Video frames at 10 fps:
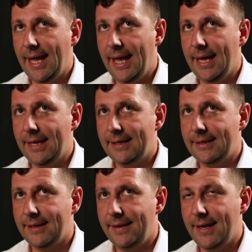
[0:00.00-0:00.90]

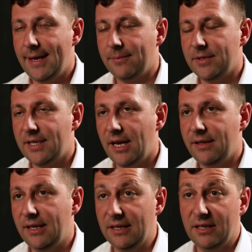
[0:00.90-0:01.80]
and their numbers are
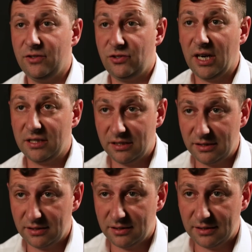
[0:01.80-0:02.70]
that in
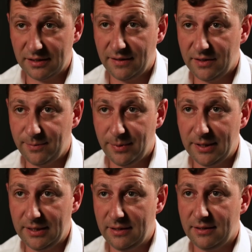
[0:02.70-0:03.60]
construction there's
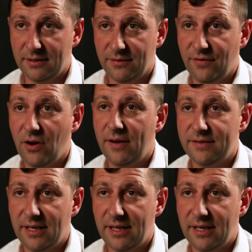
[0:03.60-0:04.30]
been 5